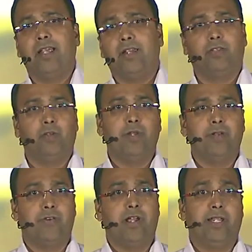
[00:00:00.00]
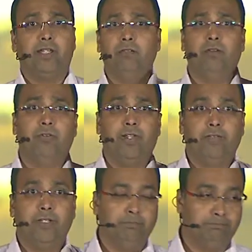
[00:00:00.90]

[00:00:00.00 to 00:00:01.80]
that someone drowning or waving?